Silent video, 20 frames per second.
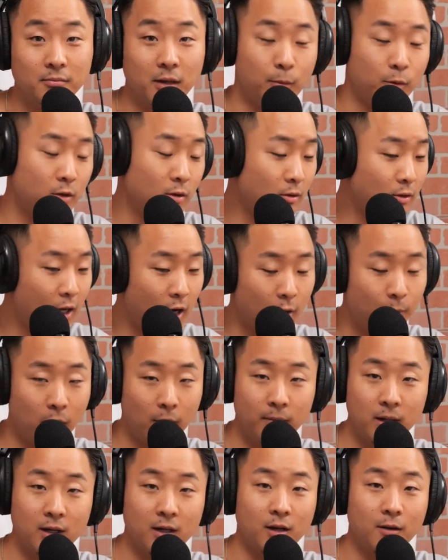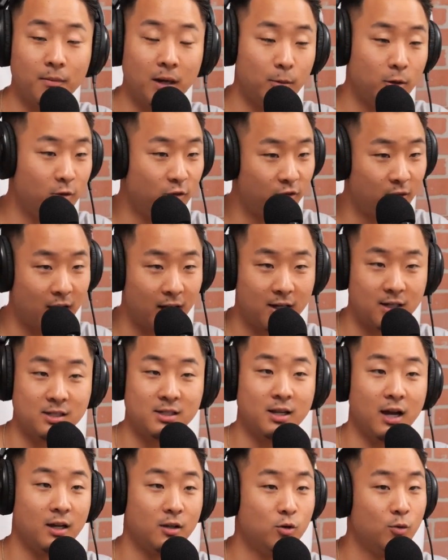Maybe you don't care about media. Maybe you feel like
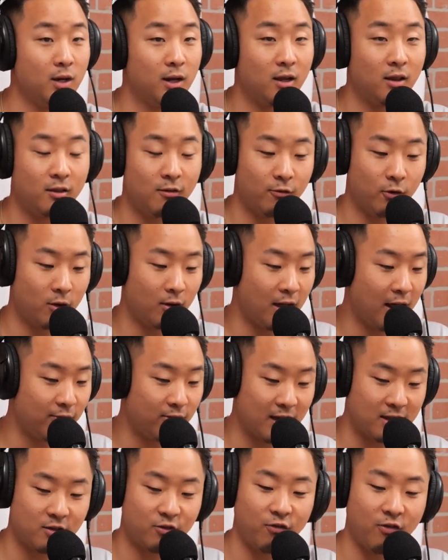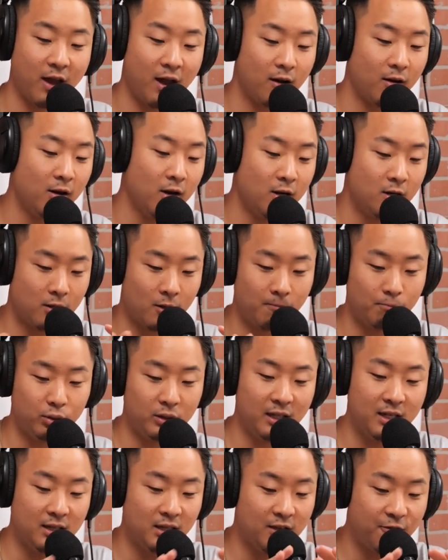it's not doing anything for your life. That's fair.
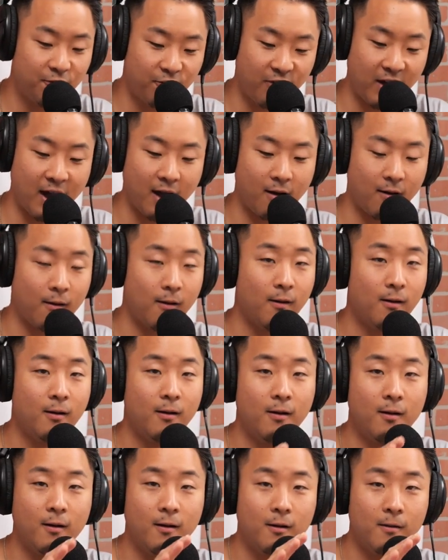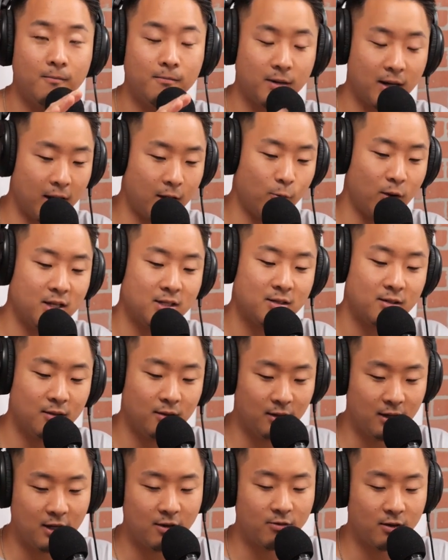Completely fair. But anyways,
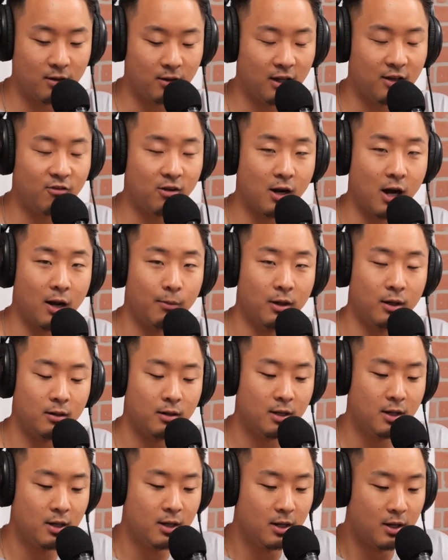leave it. Leave a comment.